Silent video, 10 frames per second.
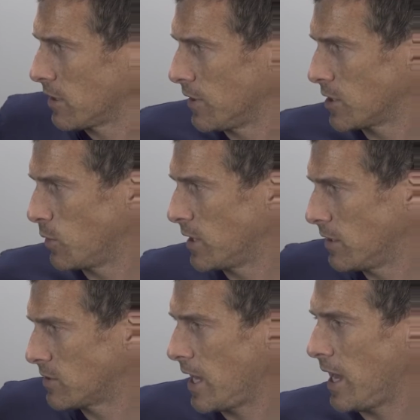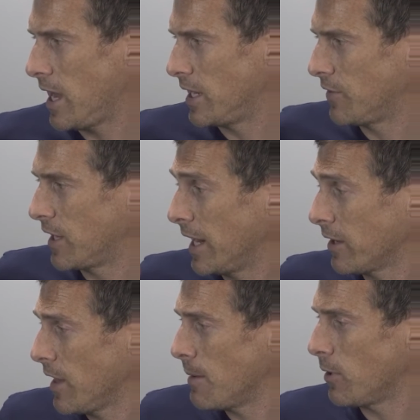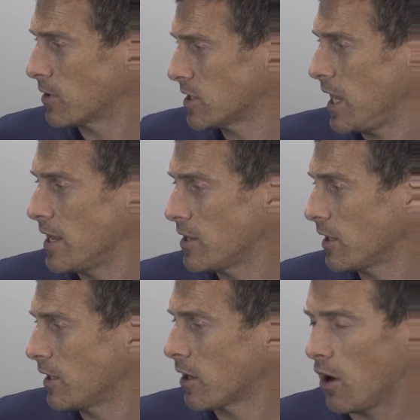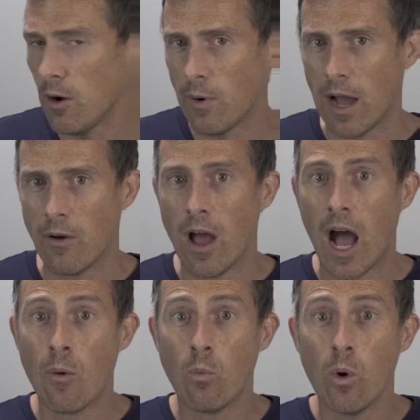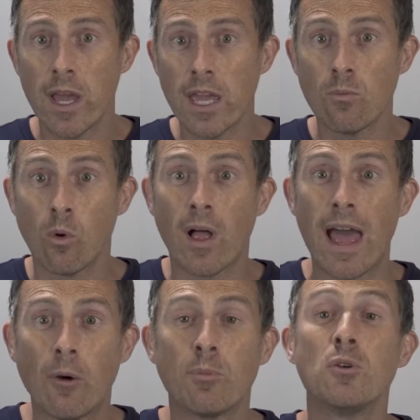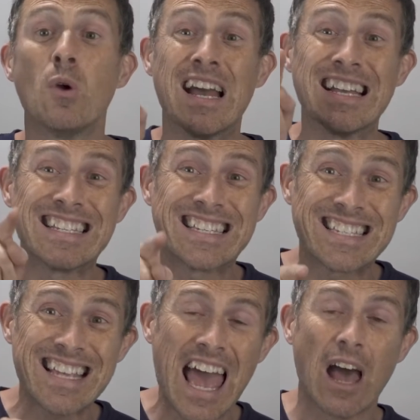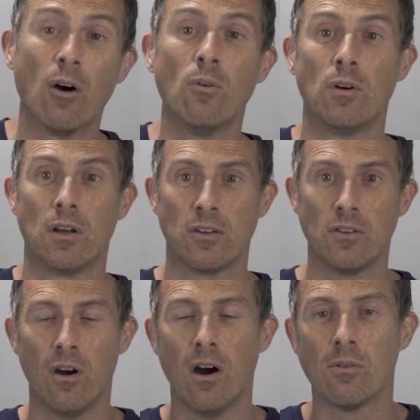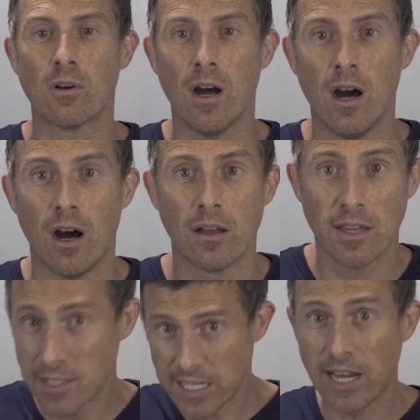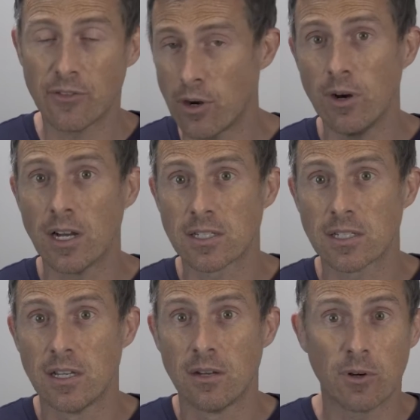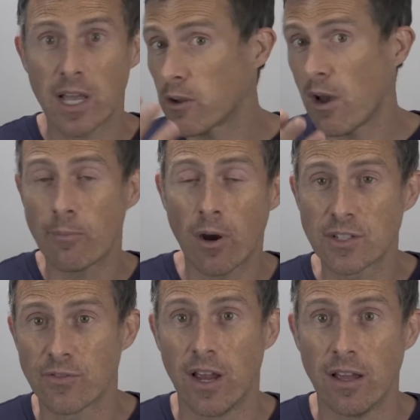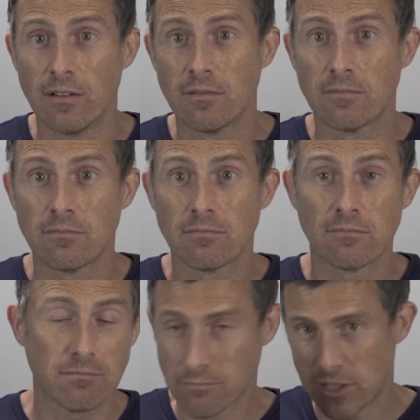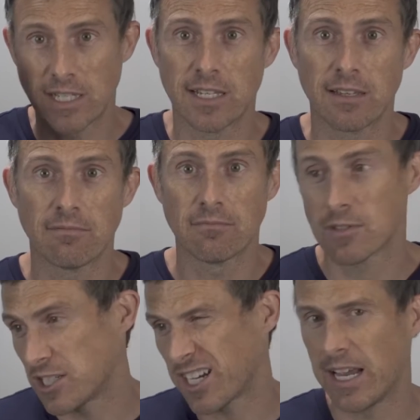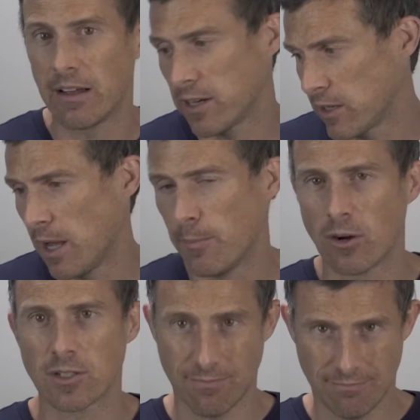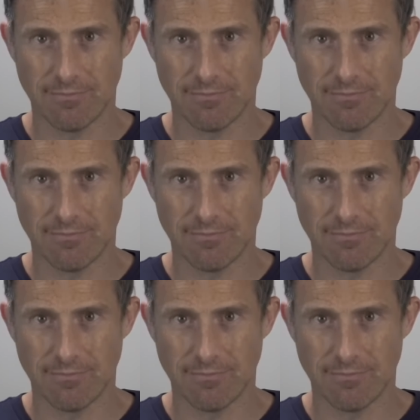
click on those windows there. And if you click on that box there, you can go to CARWOW and we will help you sell your old car. You can sell it through us. We'll get a great price for it. It's easy. Go check it out. Click on that box.